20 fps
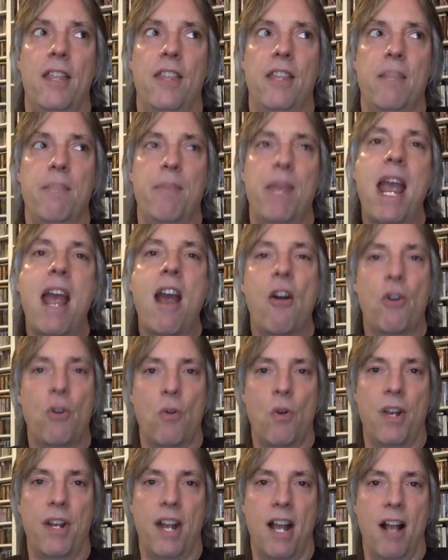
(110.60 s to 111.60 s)
the
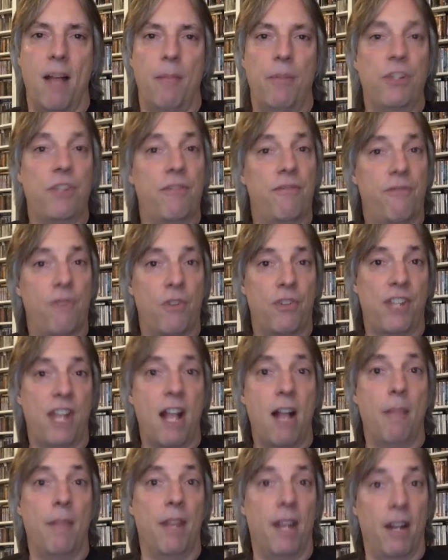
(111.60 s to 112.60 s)
Paranoid album is the first
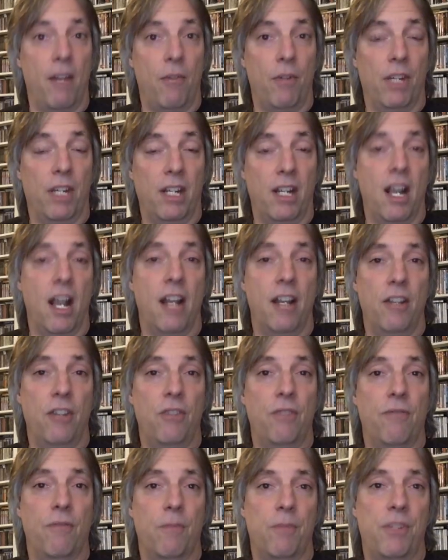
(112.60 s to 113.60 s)
album that I really got
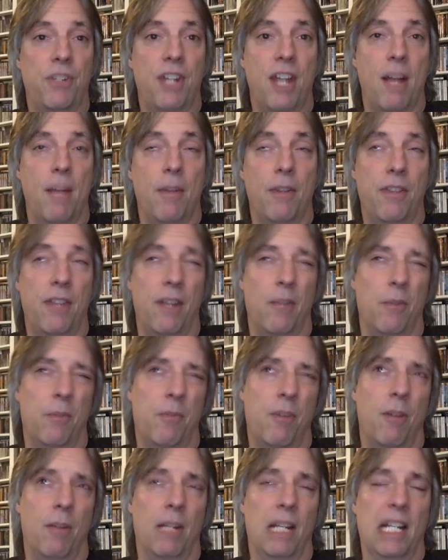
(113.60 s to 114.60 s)
into from Sabbath. That was
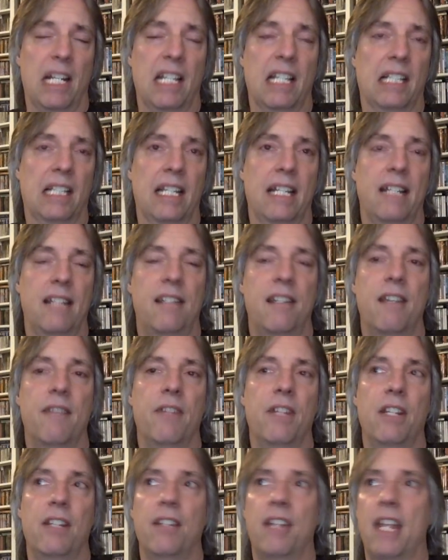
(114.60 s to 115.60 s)
probably like in the late
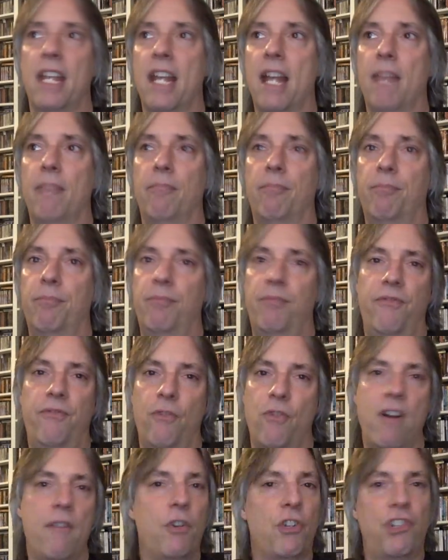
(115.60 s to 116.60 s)
70s. And that
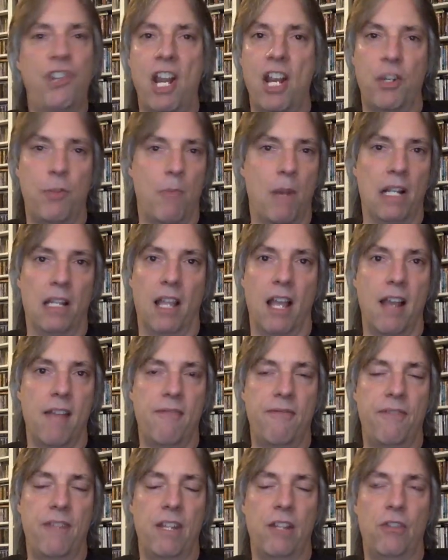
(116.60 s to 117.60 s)
forever changed my
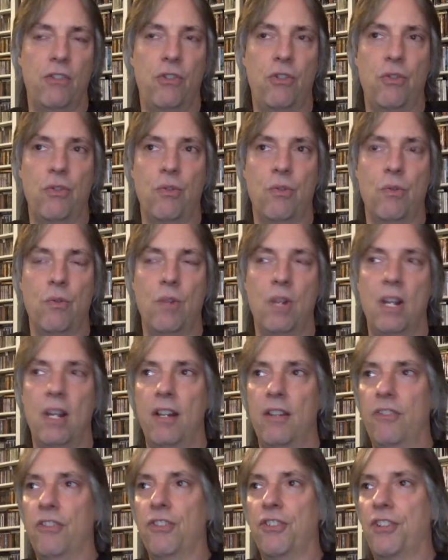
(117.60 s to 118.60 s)
life into
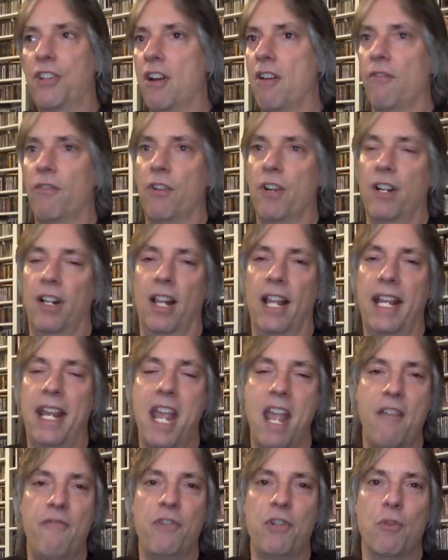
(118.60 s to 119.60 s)
discovering like
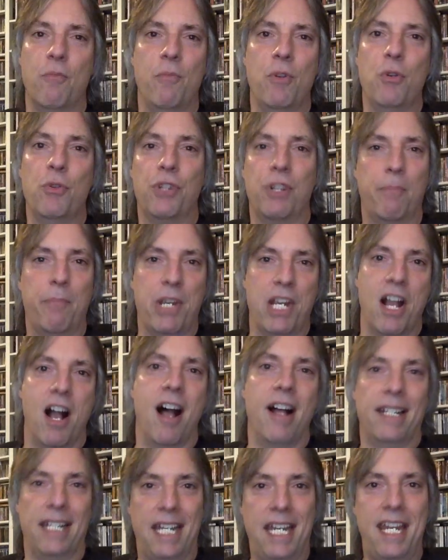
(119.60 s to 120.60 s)
heavier music
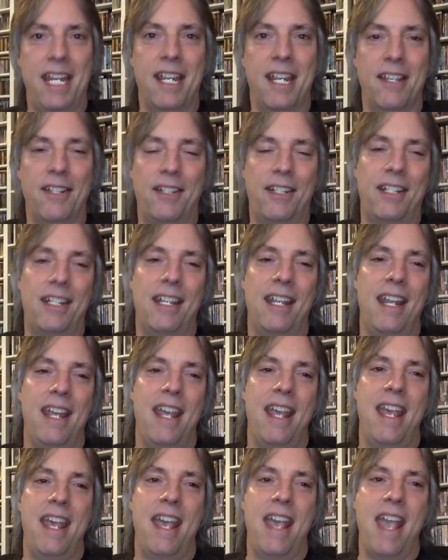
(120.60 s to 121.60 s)
beyond Kiss.
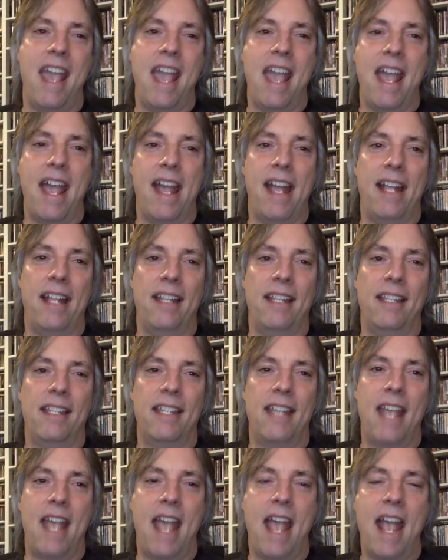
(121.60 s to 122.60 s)
And
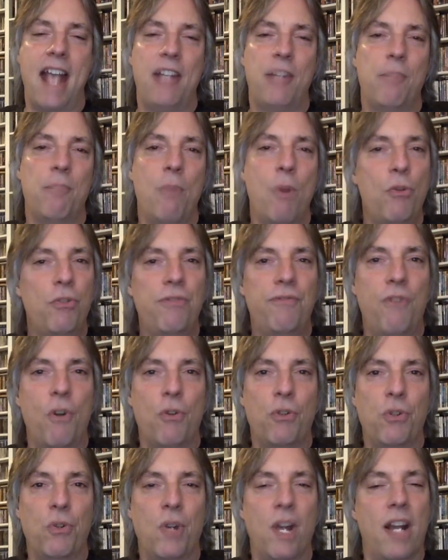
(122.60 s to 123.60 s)
as most
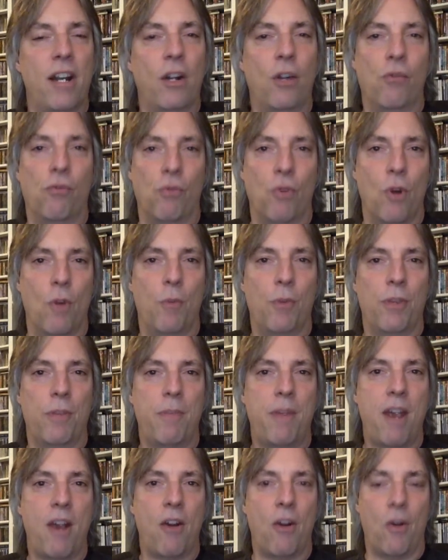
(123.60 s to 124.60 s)
folks who kind of grew up with the
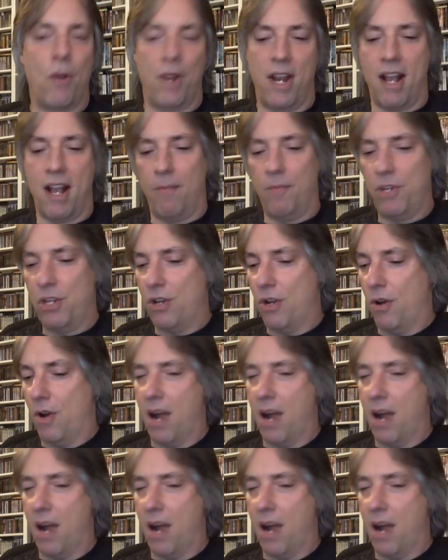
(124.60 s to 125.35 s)
Paranoid album, you know,